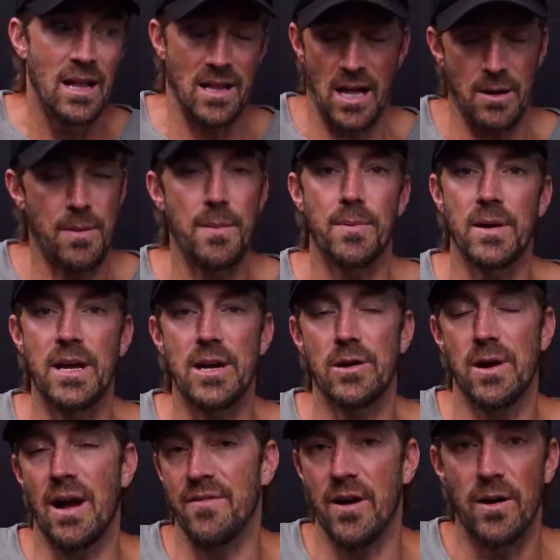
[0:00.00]
A lot of people
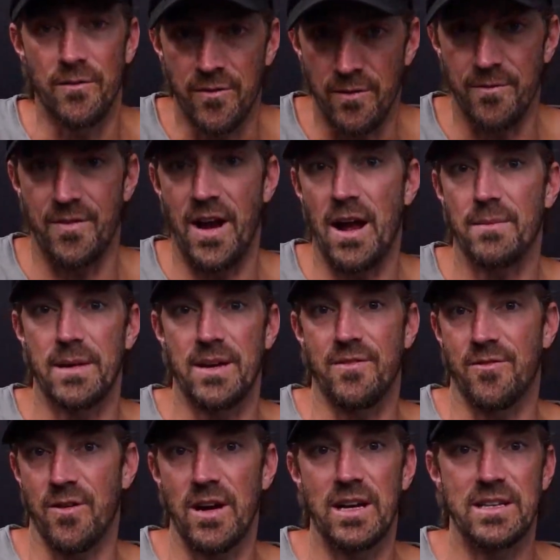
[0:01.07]
here have help from family,
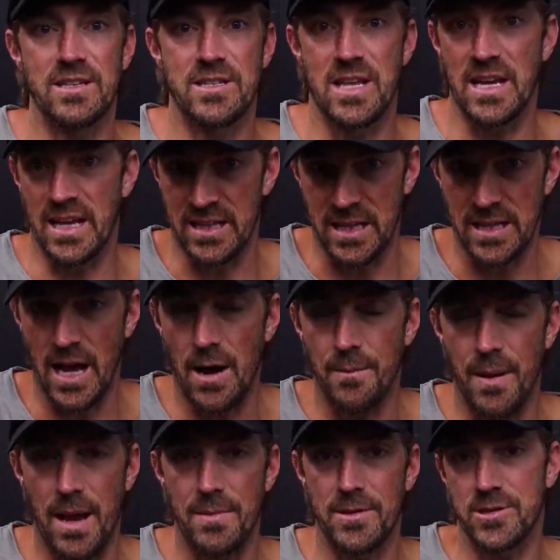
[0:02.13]
friends. They get the down
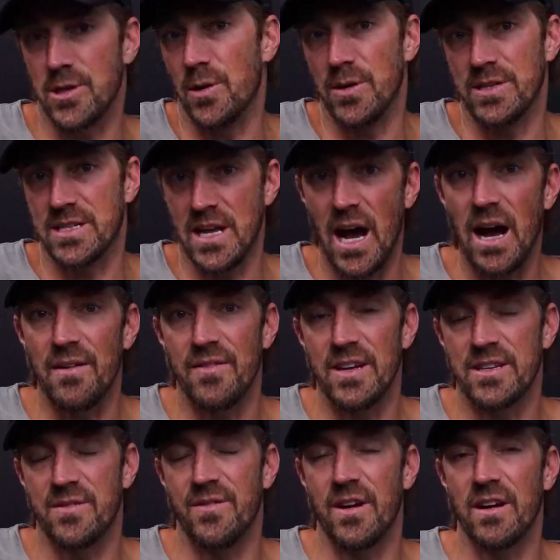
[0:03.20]
payment. So it's tough.
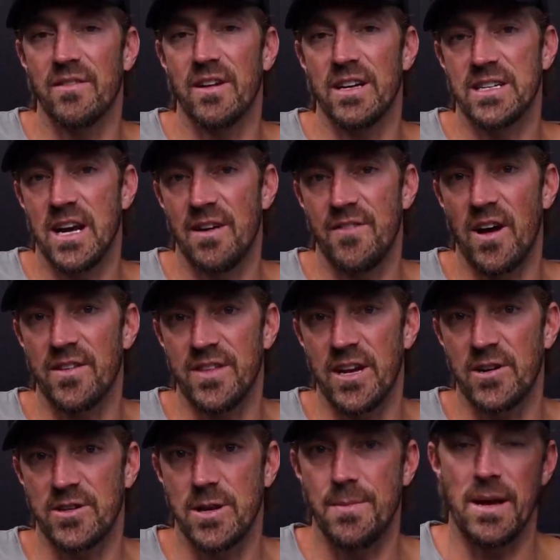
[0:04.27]
It's very, very tough out
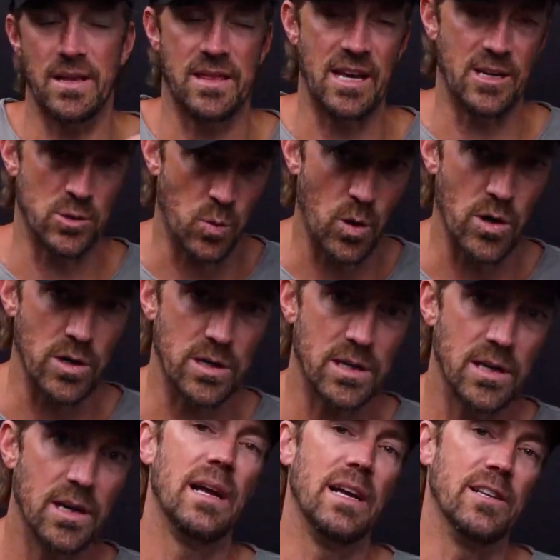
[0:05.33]
there to make things work.
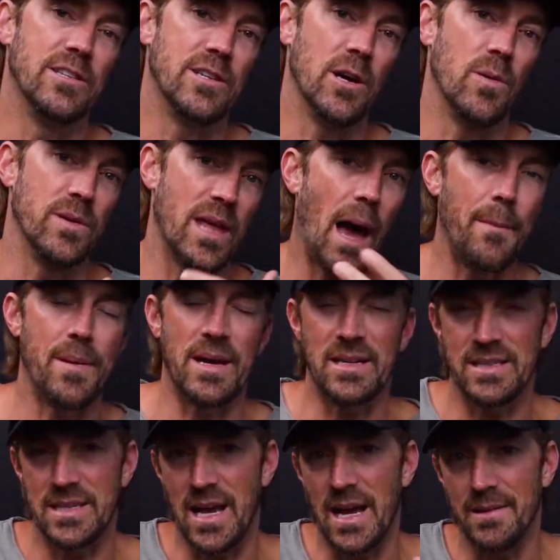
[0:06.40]
And so with that being
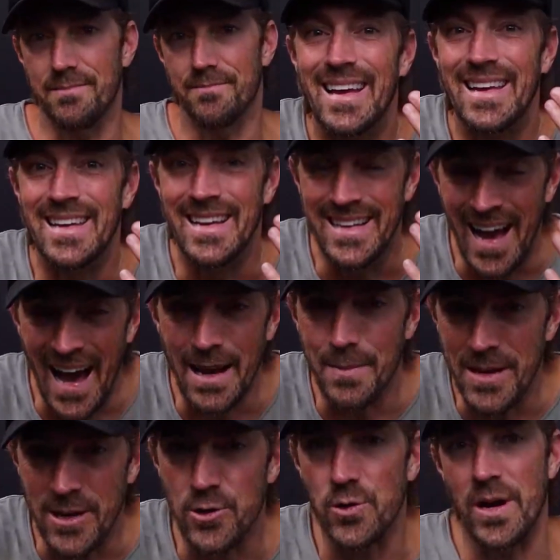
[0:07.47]
said, you got to
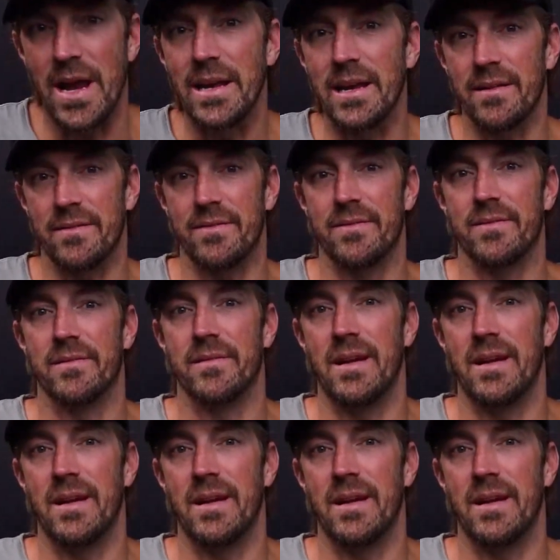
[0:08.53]
be creative.